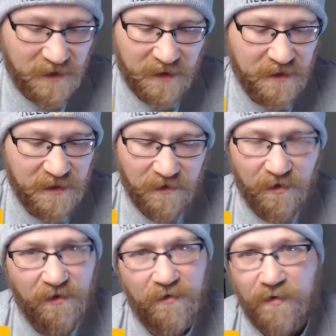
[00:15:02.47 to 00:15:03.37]
going to
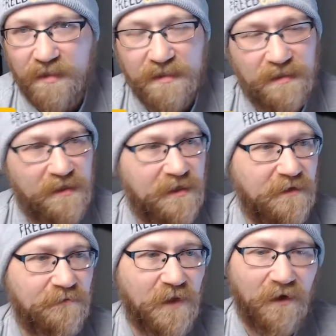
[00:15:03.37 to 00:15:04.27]
continue to do his
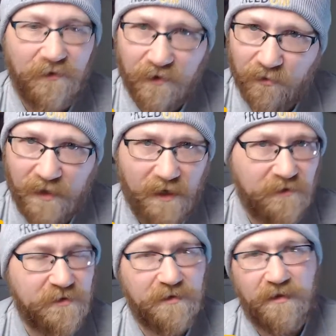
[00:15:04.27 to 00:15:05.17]
thing. The other
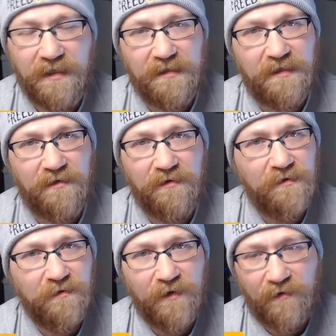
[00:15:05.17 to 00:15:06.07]
creators are going to continue to
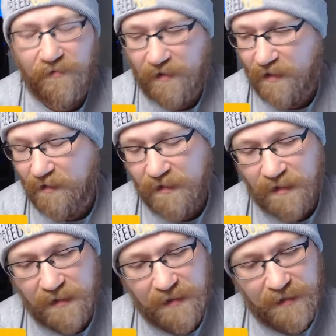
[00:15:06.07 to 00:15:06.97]
do their thing.
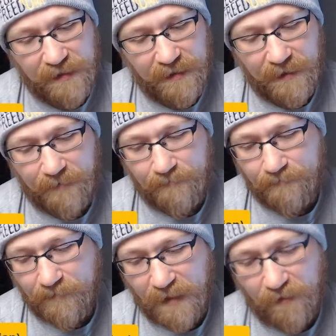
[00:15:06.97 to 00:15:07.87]

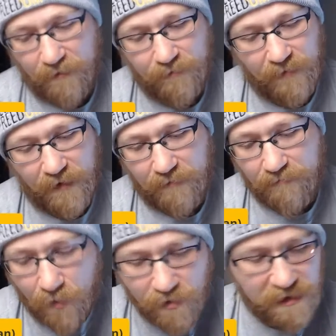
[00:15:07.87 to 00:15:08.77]

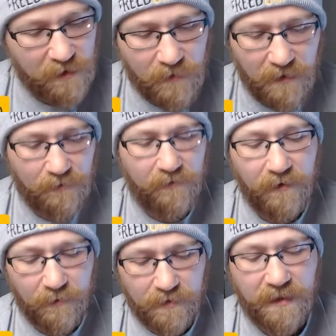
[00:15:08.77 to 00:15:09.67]
Most of the people
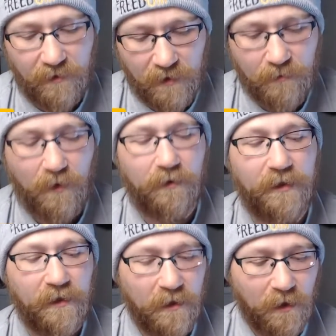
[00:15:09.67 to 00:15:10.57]
in the Libertarian
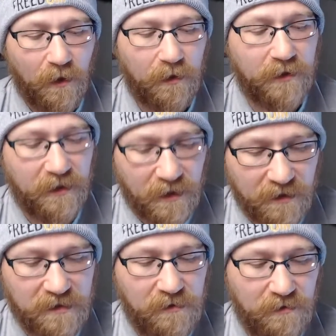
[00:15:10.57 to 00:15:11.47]
Party are going to
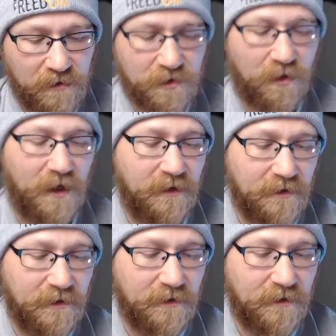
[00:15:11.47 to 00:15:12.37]
continue to try
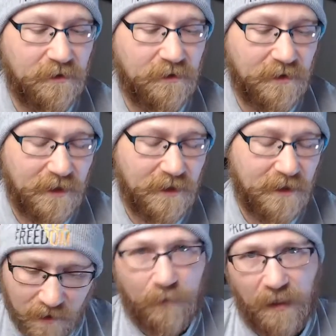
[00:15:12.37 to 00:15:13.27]
and like move
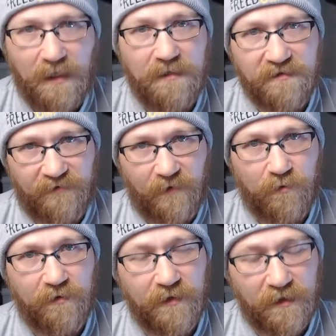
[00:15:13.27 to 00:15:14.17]
campaigns
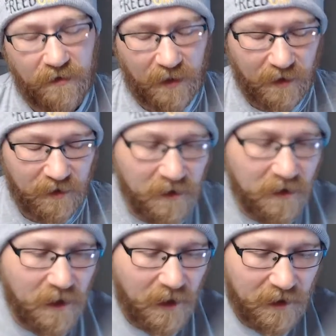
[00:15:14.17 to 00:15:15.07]
forward
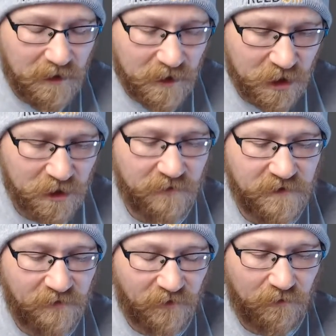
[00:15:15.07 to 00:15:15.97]
and
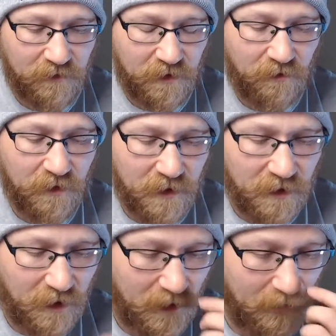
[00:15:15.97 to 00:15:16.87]
initiatives if they're,
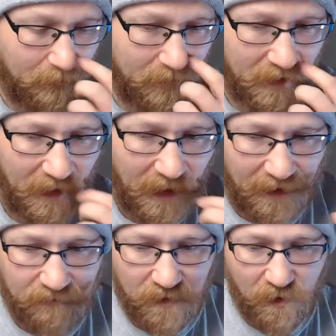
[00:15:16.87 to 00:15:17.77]

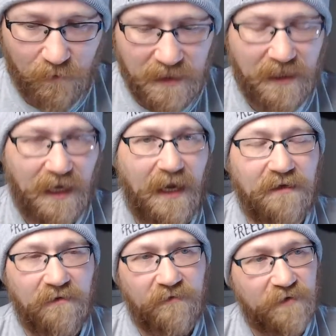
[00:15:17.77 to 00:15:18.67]
being
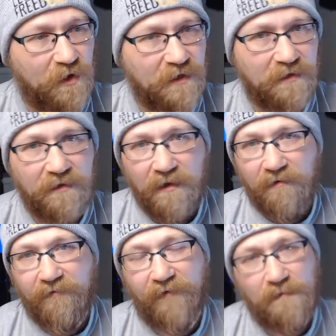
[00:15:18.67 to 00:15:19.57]
active and trying to
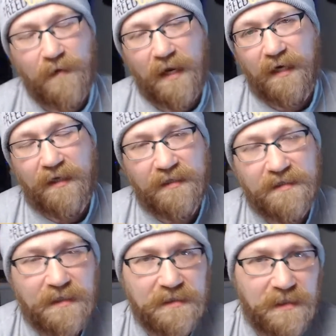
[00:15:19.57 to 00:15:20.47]
fight back
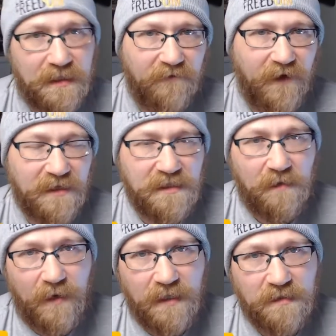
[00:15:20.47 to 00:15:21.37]
against things like the
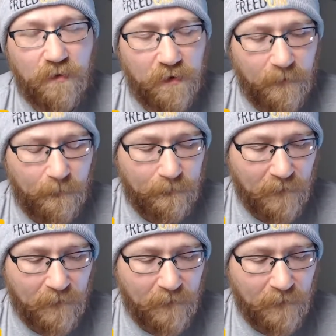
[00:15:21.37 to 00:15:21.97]
vaccine passport.